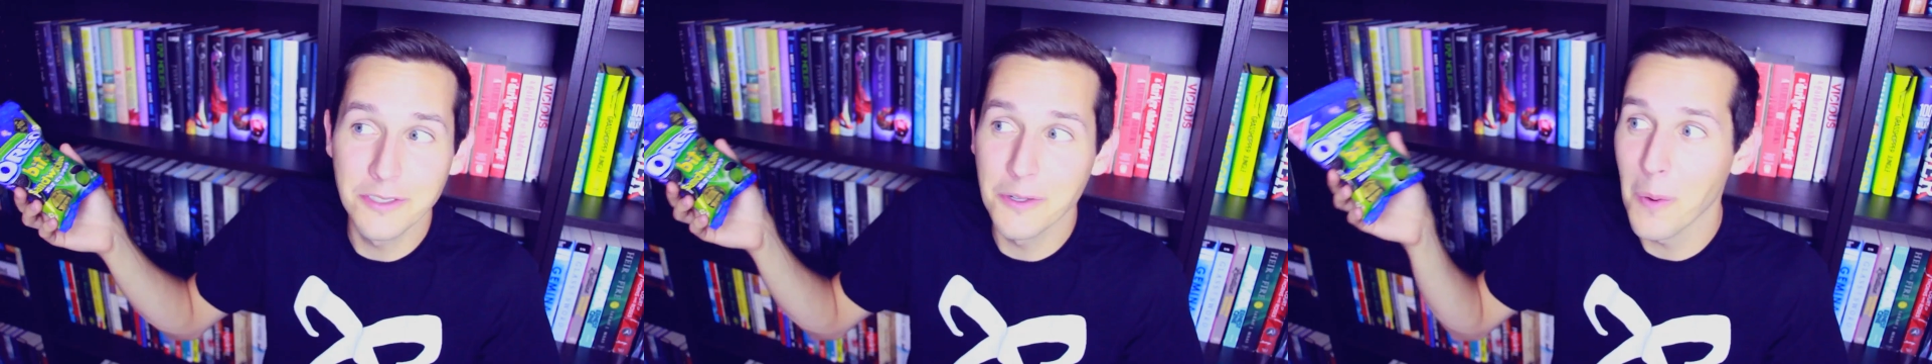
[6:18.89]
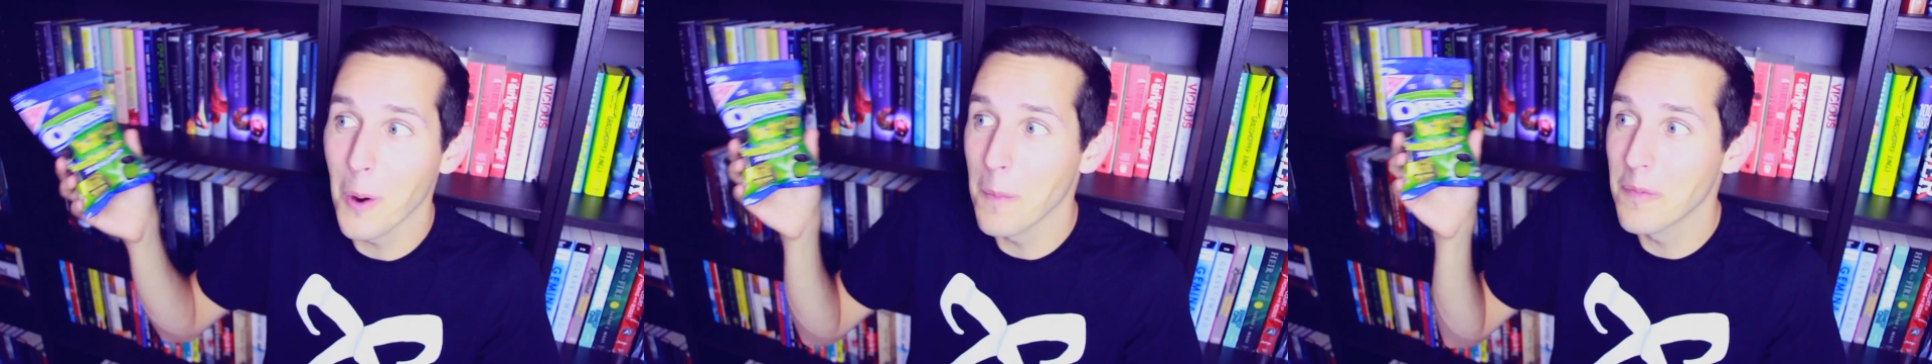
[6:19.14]

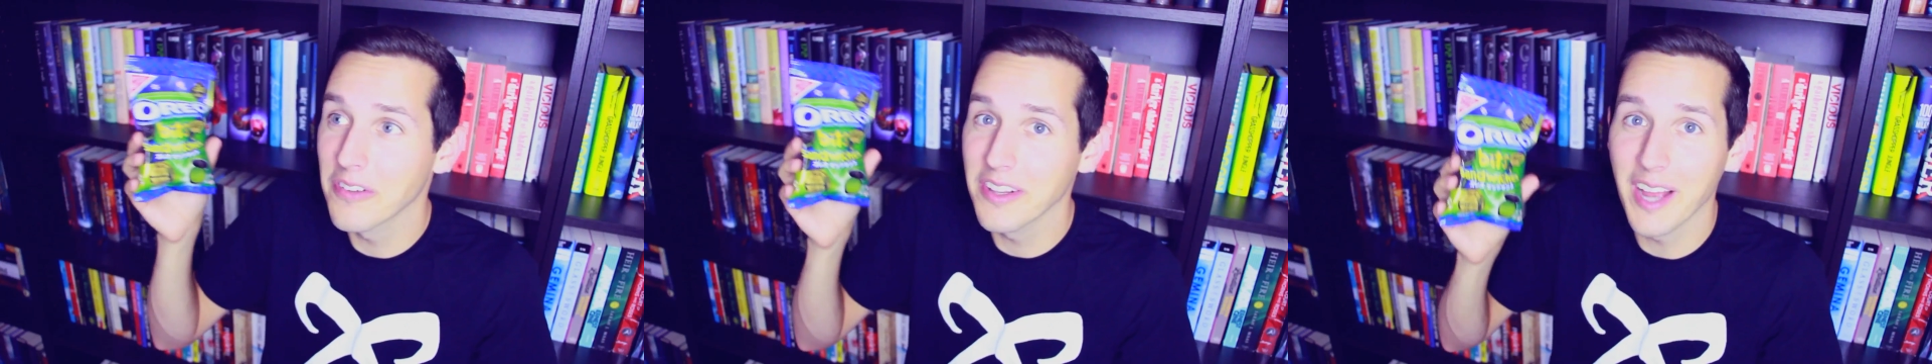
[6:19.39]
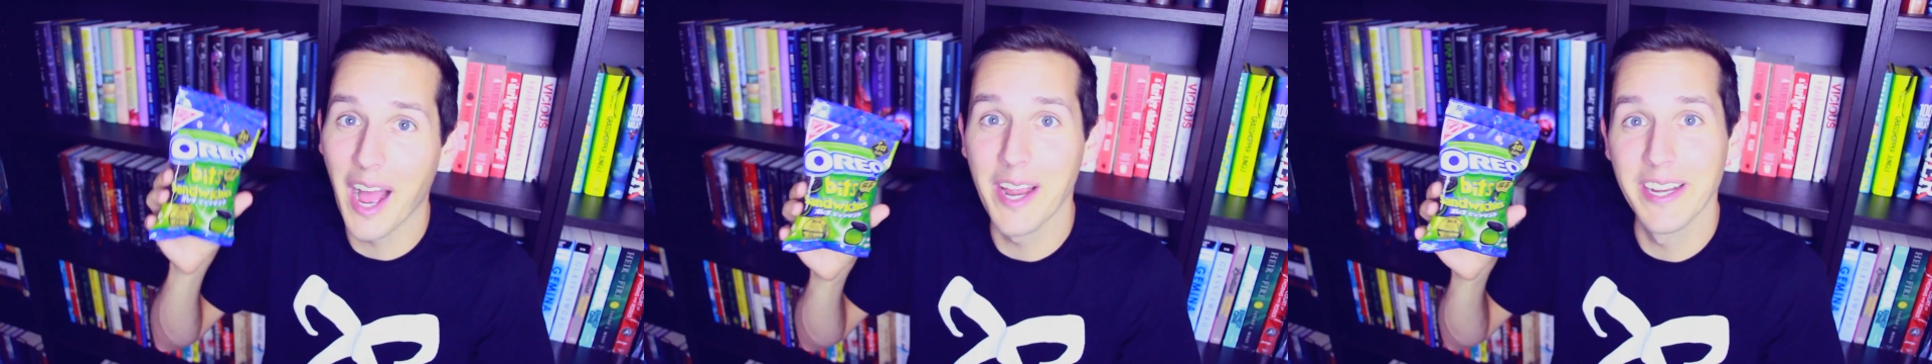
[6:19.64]
so
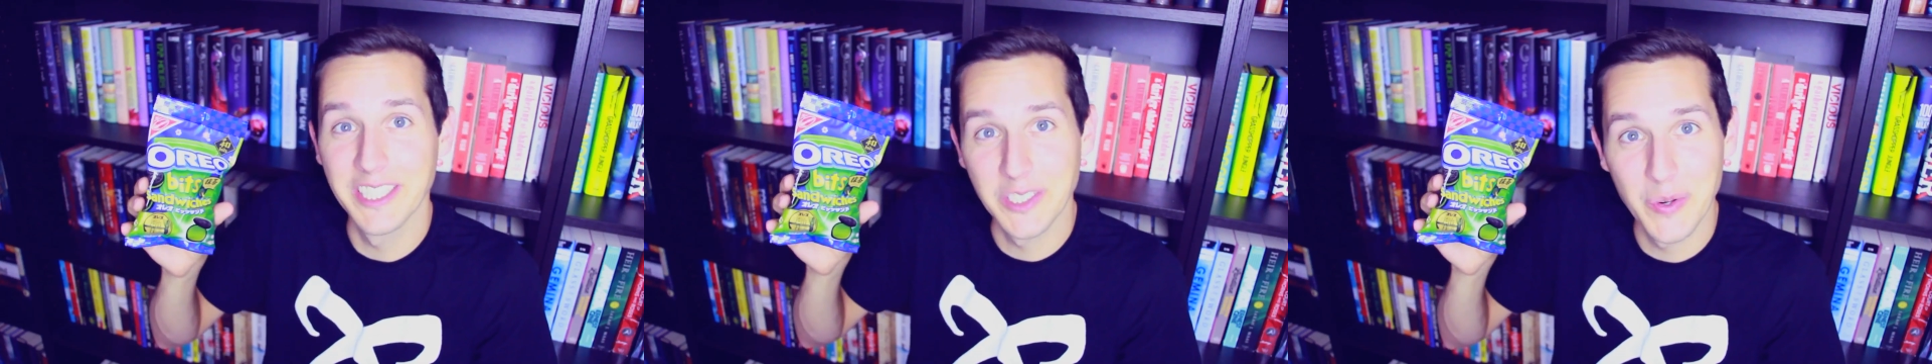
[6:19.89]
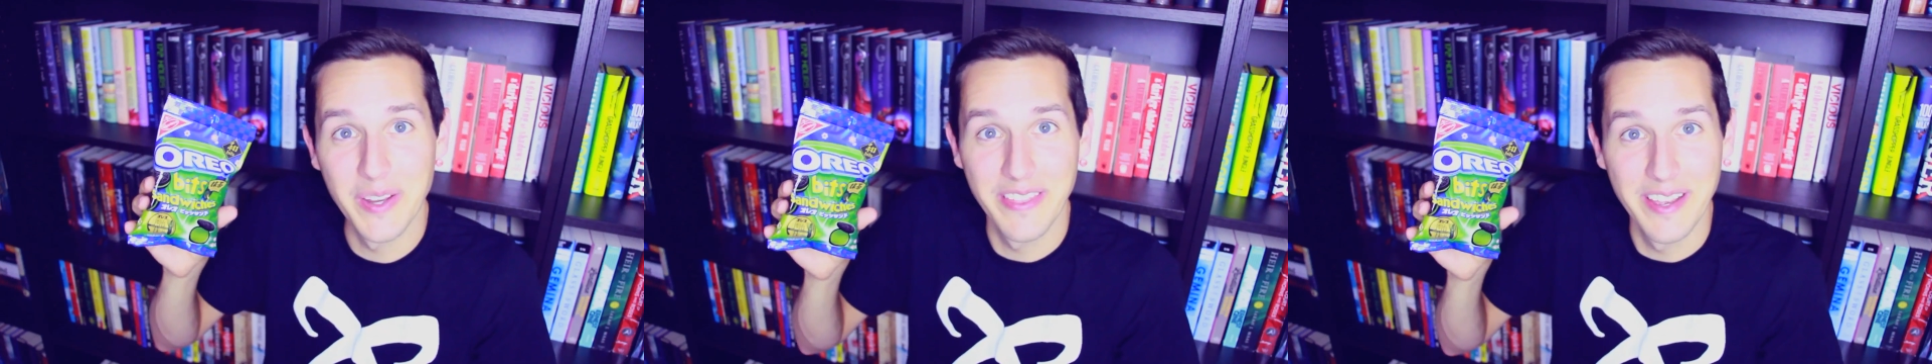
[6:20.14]
hopefully I
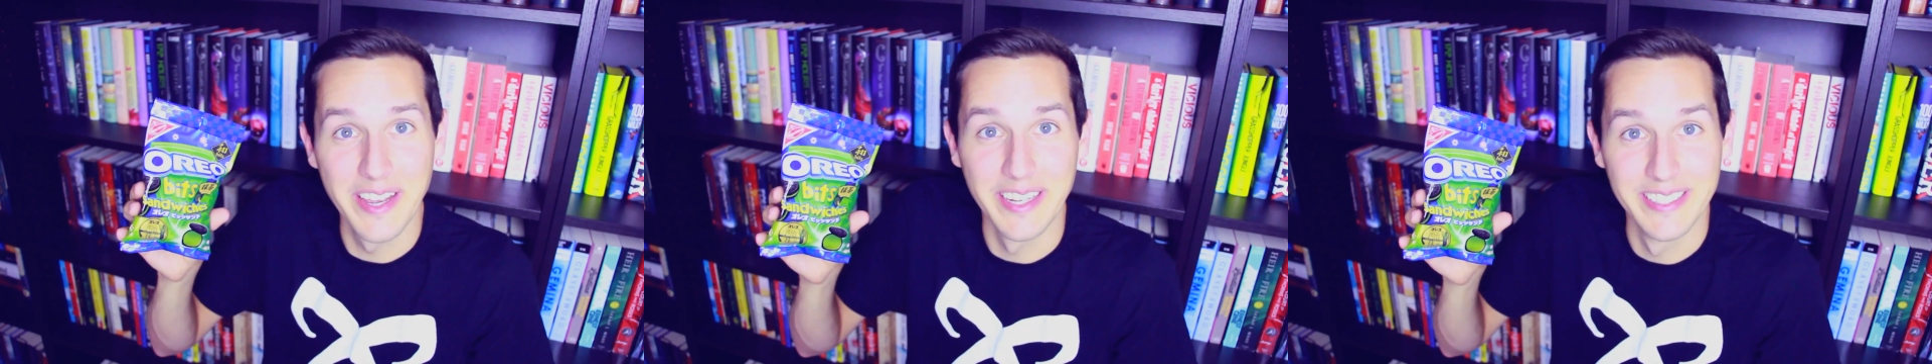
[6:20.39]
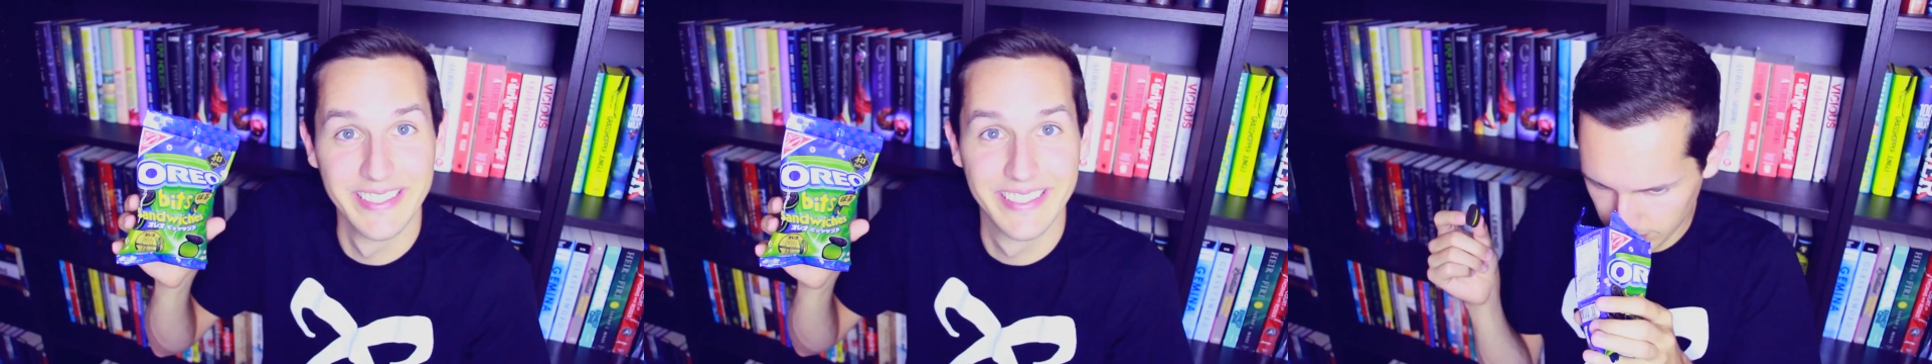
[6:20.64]
enjoyed
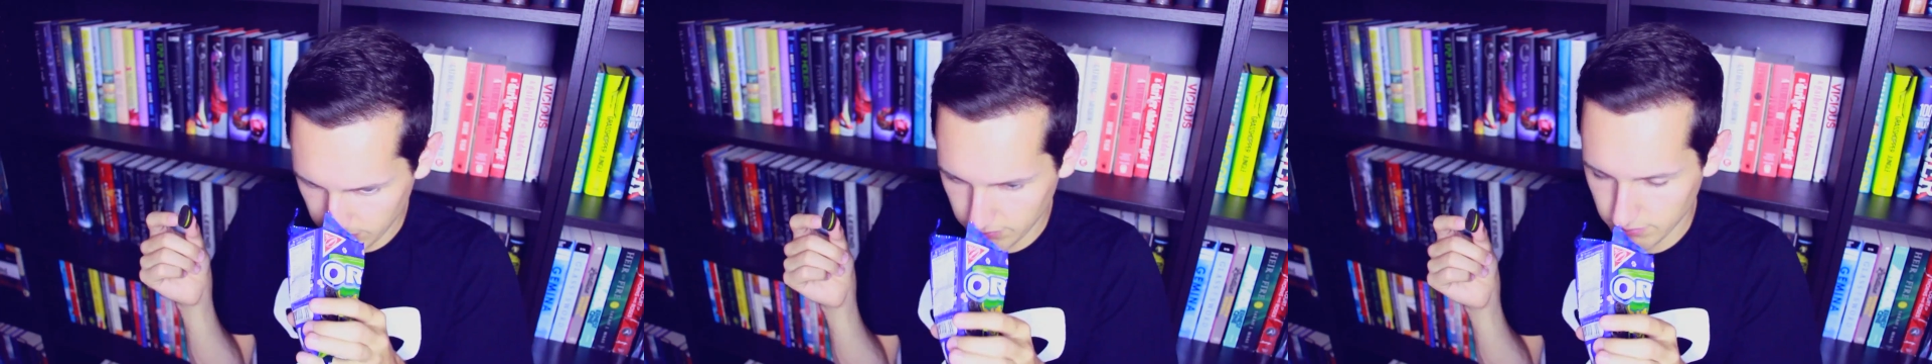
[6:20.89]
this.